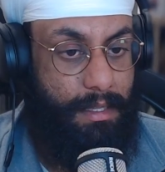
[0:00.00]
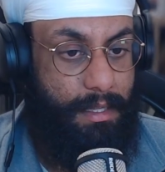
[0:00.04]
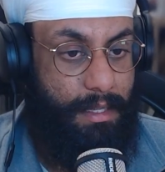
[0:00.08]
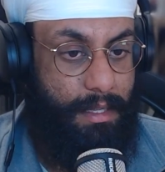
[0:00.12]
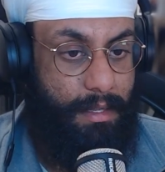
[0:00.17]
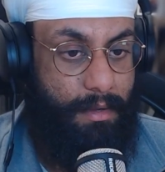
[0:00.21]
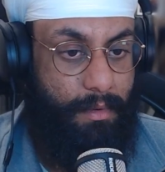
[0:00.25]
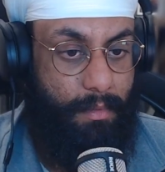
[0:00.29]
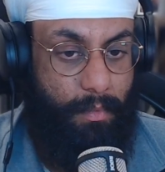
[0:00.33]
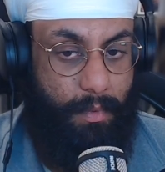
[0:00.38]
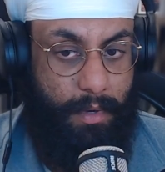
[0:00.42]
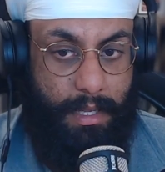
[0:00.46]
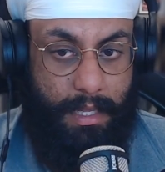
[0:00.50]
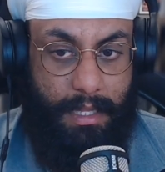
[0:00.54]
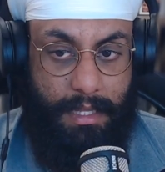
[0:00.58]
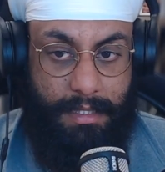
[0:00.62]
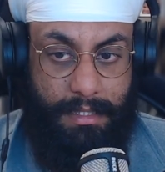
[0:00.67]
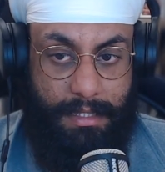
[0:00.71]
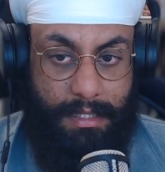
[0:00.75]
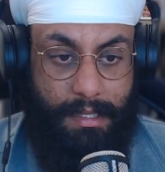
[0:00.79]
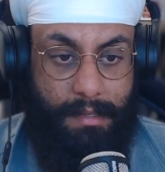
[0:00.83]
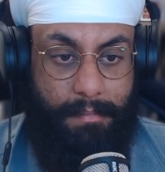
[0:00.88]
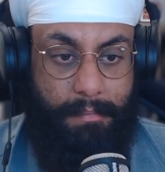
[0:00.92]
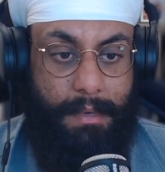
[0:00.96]

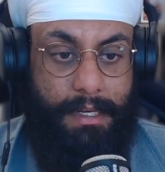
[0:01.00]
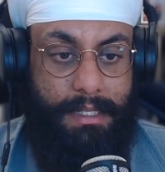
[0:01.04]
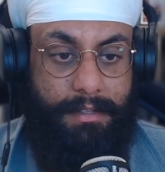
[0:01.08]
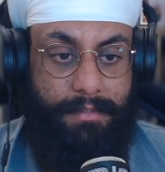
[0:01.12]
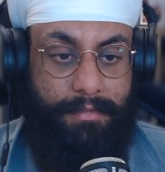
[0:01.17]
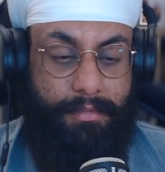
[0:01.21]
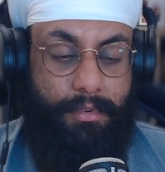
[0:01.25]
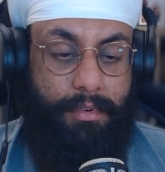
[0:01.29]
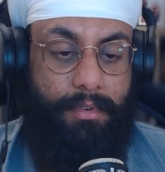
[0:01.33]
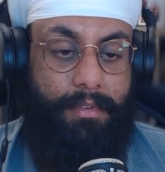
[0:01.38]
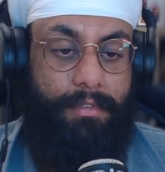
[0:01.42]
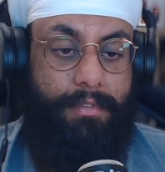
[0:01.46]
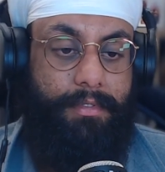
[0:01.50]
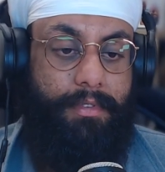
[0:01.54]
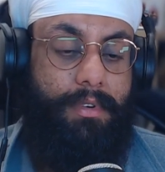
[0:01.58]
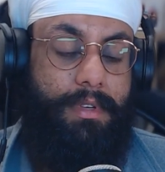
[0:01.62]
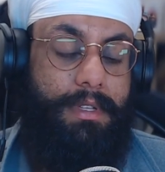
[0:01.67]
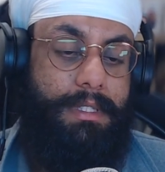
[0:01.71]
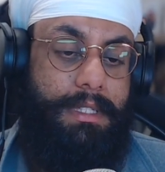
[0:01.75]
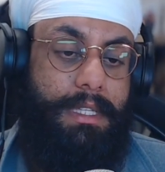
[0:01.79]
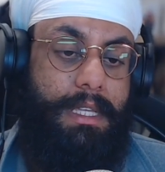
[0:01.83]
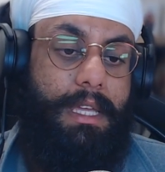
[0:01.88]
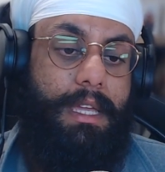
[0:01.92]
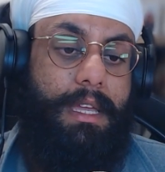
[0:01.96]
It's the metaphor for
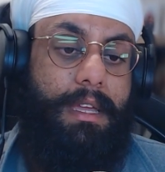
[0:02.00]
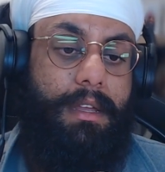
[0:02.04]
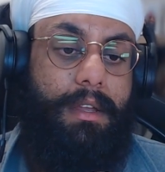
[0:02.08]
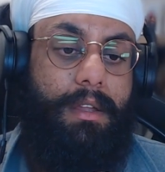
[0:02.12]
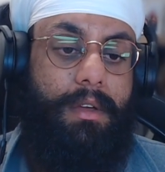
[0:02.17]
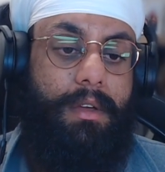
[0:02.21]
a Sikh and a